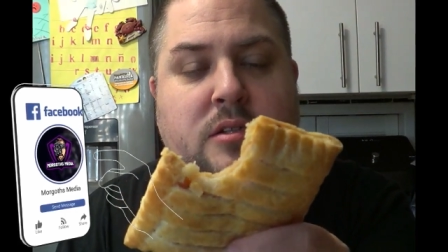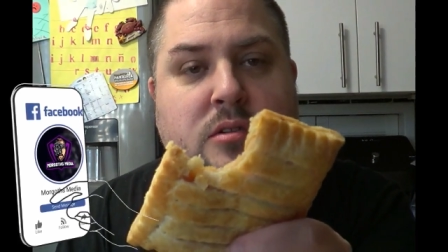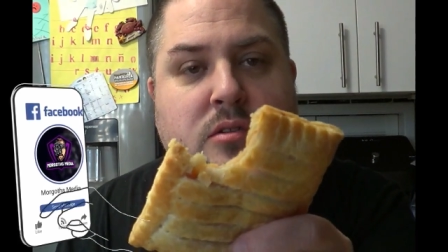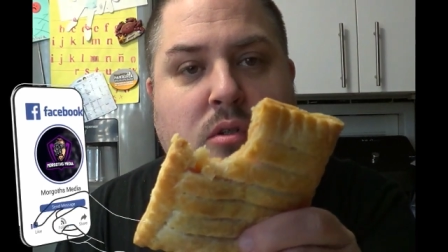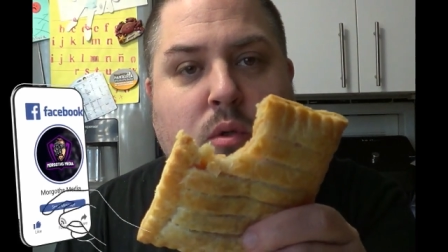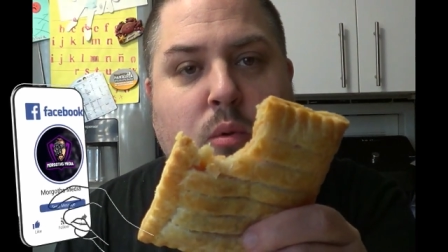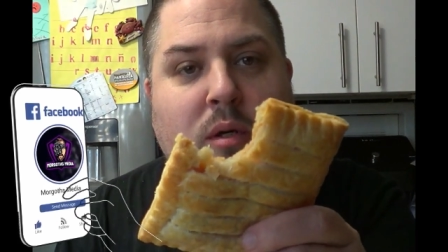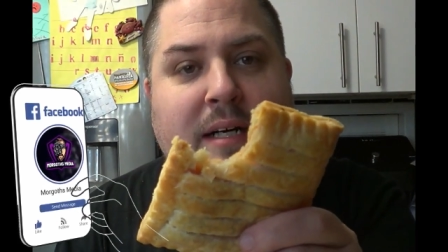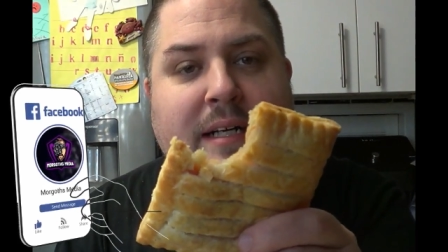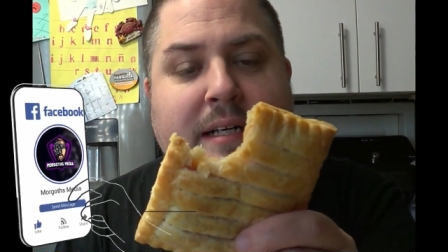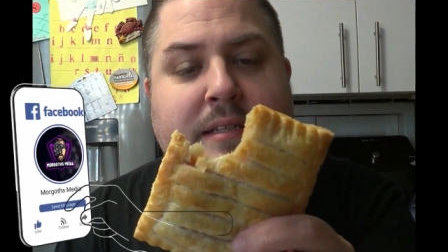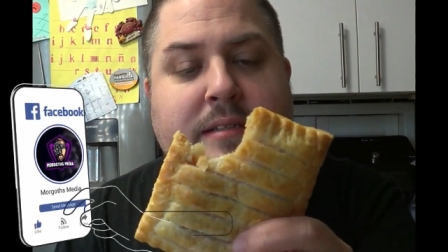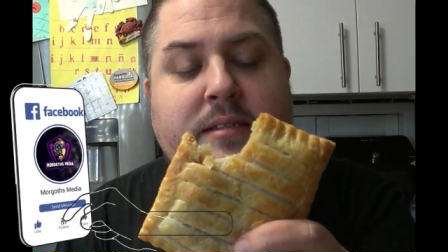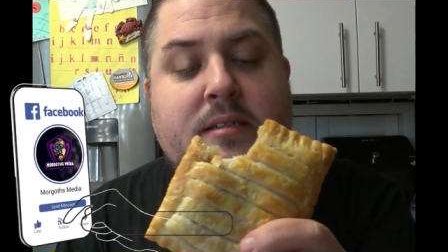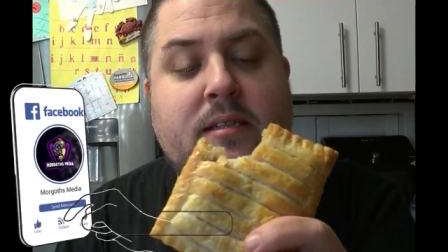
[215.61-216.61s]
Not quite
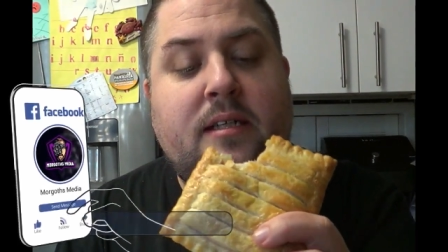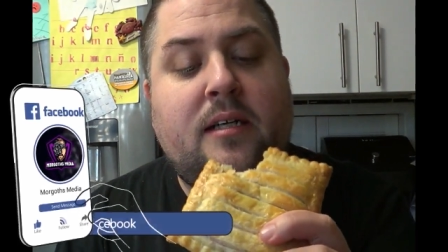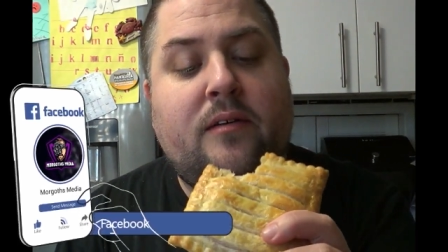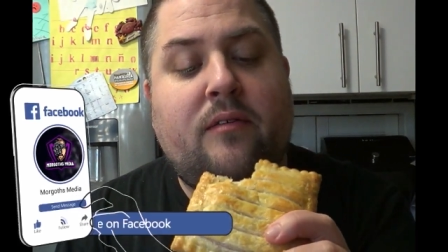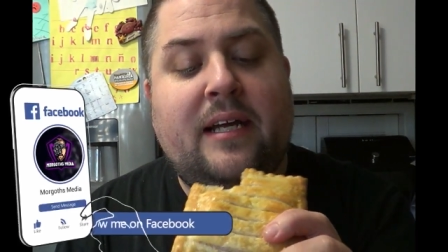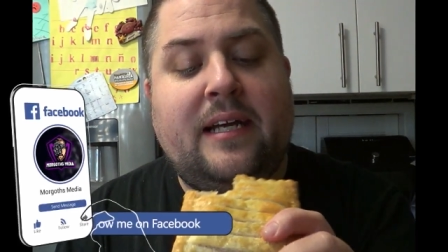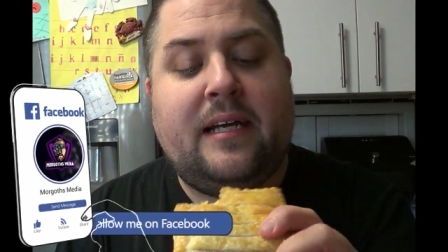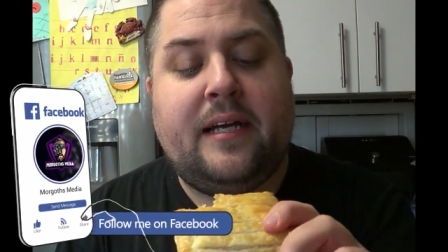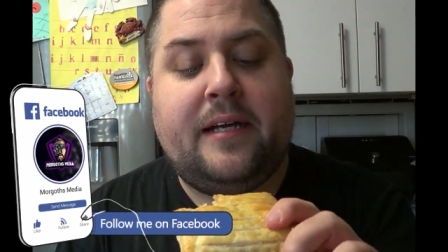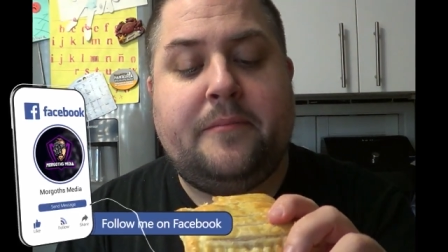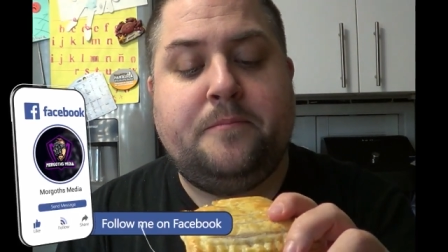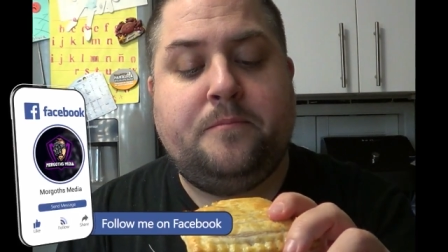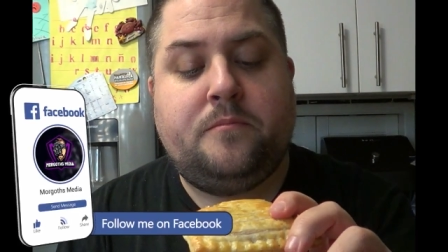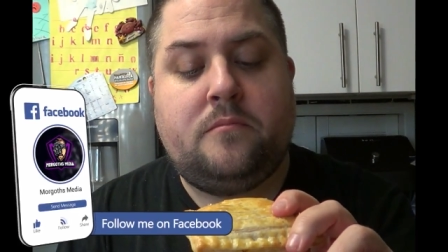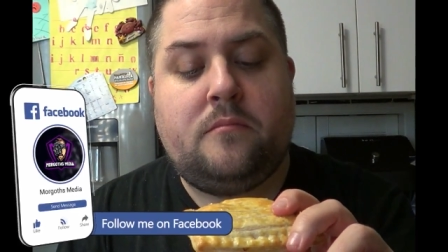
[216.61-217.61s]
as flaky,
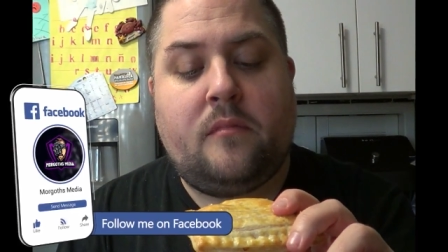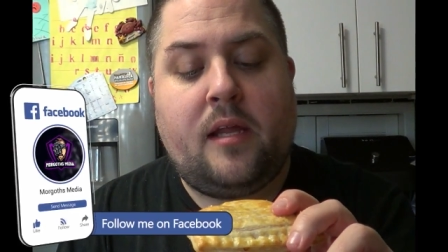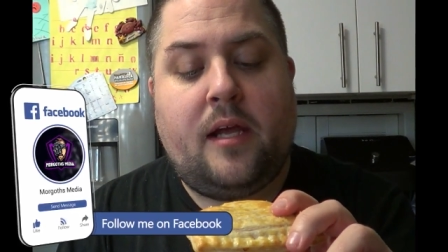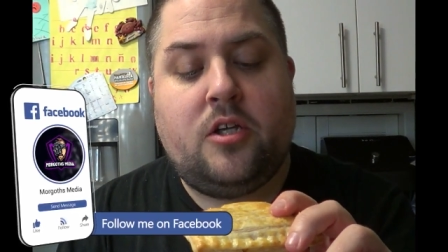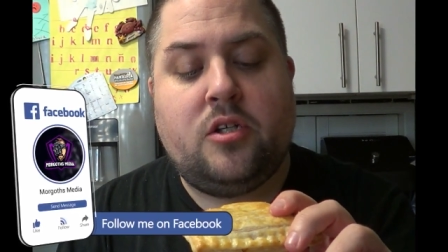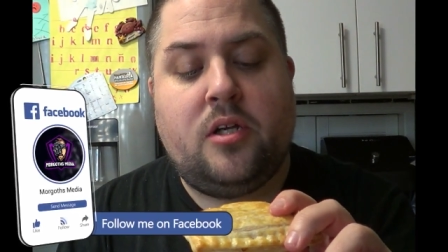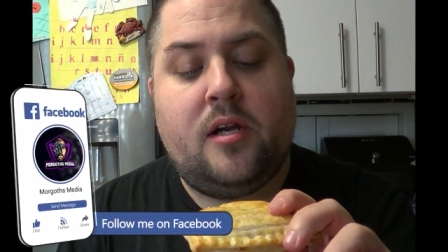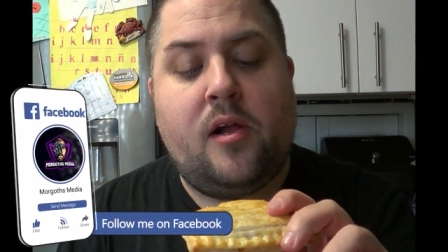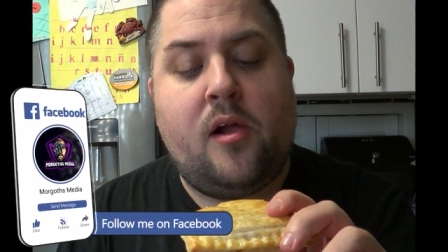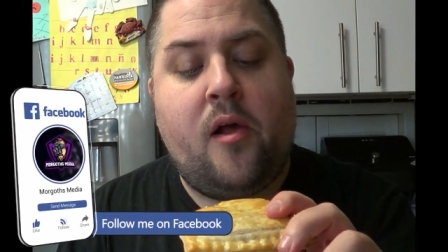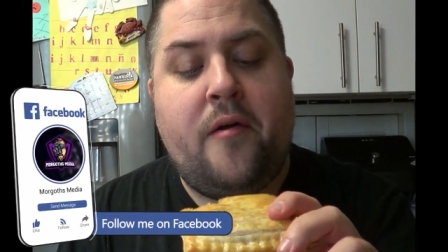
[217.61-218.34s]
actually.